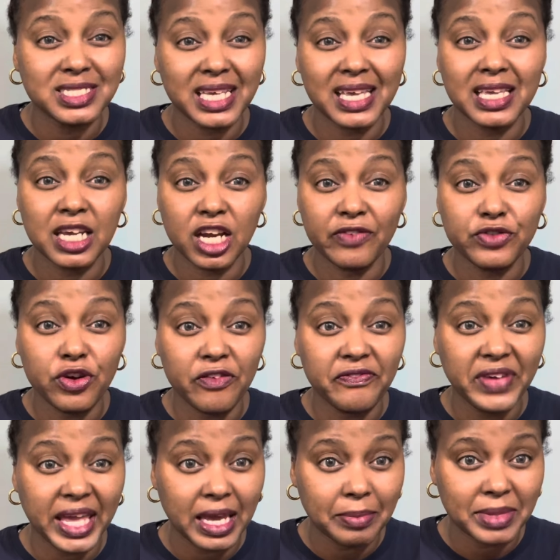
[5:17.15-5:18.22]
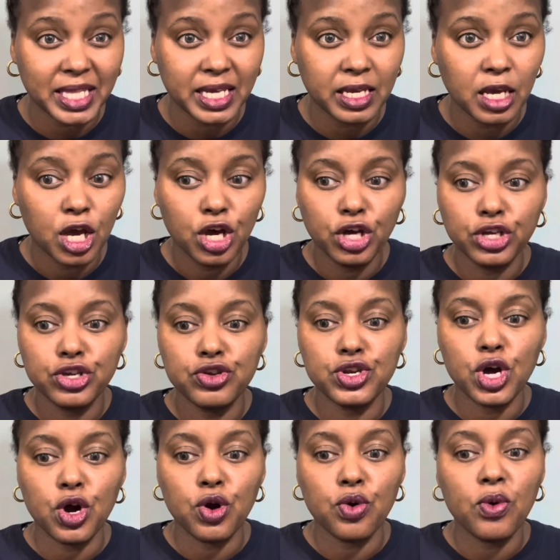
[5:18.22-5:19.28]
taking care of your family, you
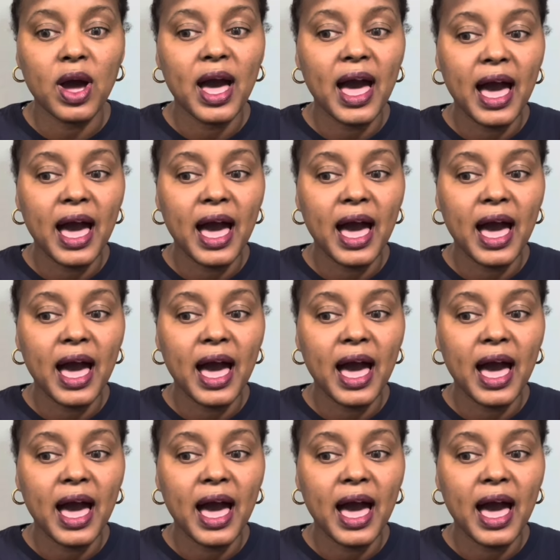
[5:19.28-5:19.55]
know,